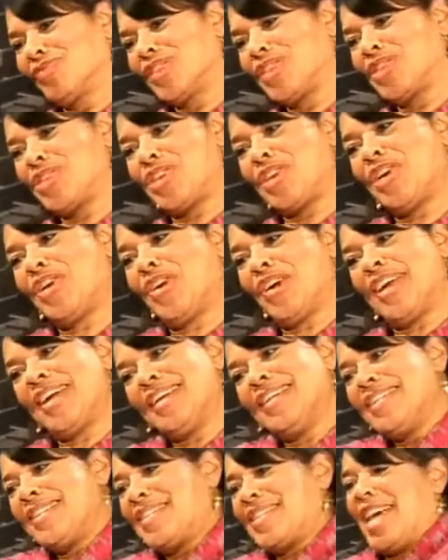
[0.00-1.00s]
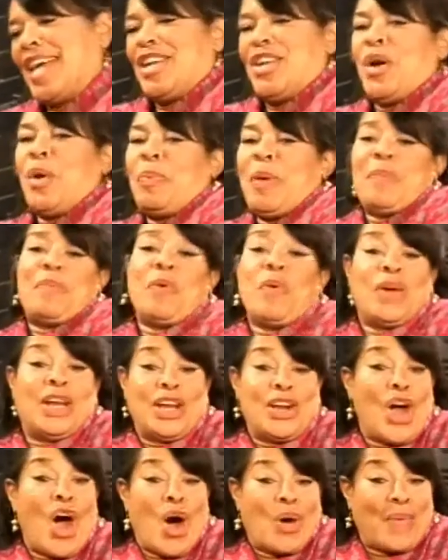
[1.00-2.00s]
I'm just curious. I know people want
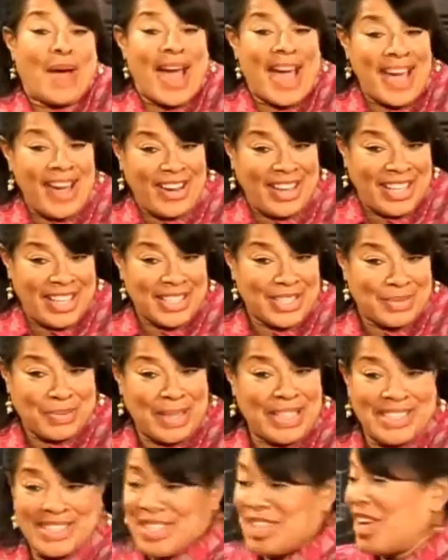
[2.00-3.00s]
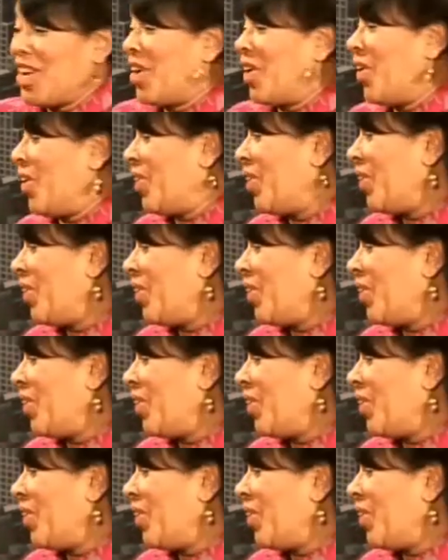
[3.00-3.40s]
to know, right? Everyone wants to know.